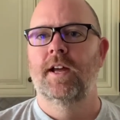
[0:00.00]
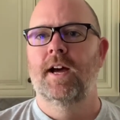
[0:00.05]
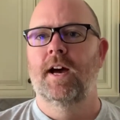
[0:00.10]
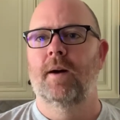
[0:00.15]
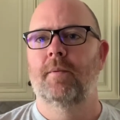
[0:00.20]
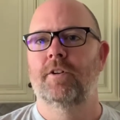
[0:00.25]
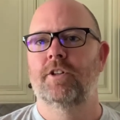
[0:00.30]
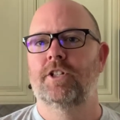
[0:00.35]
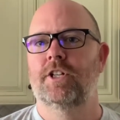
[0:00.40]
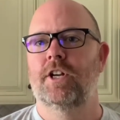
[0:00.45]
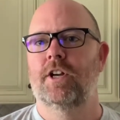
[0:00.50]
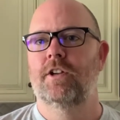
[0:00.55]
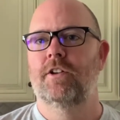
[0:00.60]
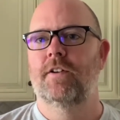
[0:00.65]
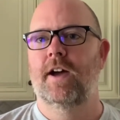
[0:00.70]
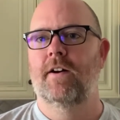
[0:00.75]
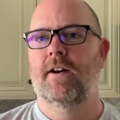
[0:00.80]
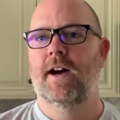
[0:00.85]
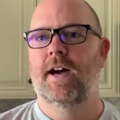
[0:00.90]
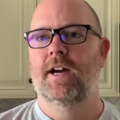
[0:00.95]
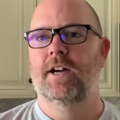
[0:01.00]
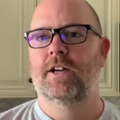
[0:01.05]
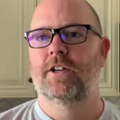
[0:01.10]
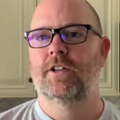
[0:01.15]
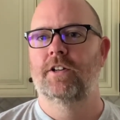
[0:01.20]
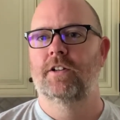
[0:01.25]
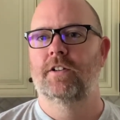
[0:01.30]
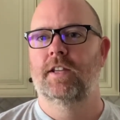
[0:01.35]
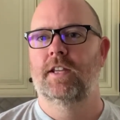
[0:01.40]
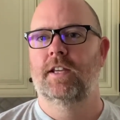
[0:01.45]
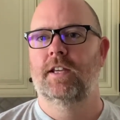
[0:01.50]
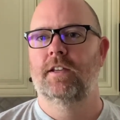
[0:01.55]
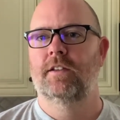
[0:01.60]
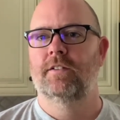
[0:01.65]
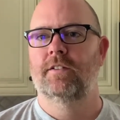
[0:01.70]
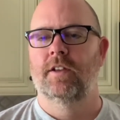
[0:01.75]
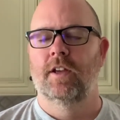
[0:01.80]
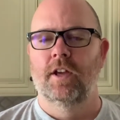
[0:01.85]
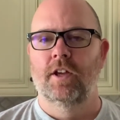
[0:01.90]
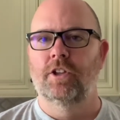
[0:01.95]
I'm gonna show you how I cook
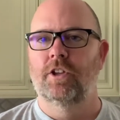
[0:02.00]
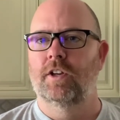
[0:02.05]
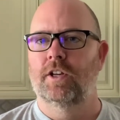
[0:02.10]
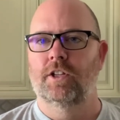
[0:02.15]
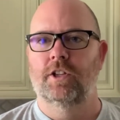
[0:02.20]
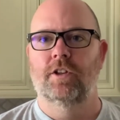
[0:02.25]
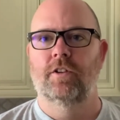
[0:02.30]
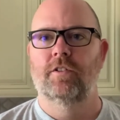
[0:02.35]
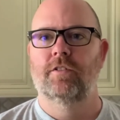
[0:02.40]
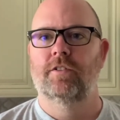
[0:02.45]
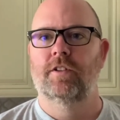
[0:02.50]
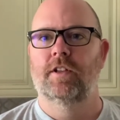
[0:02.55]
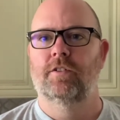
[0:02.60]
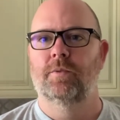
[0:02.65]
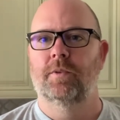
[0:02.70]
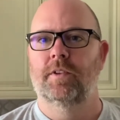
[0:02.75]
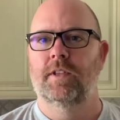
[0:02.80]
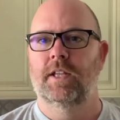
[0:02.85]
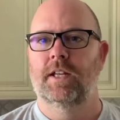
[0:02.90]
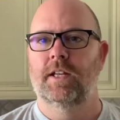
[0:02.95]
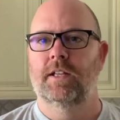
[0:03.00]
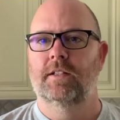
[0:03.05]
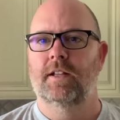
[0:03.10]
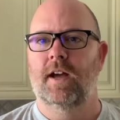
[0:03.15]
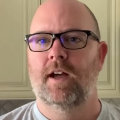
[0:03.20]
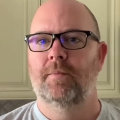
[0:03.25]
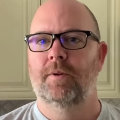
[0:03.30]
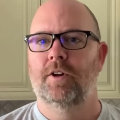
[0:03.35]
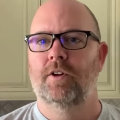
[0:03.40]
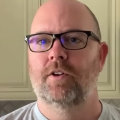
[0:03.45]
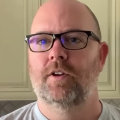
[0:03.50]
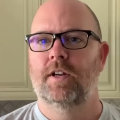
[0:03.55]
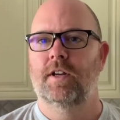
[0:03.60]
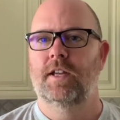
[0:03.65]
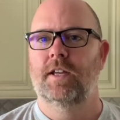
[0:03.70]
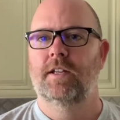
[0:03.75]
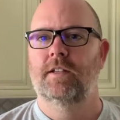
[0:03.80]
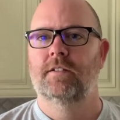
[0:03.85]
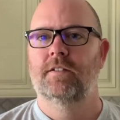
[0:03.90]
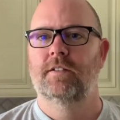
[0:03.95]
these. You can use this with any type of
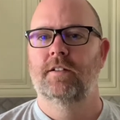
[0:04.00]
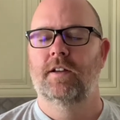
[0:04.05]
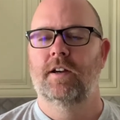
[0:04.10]
greens.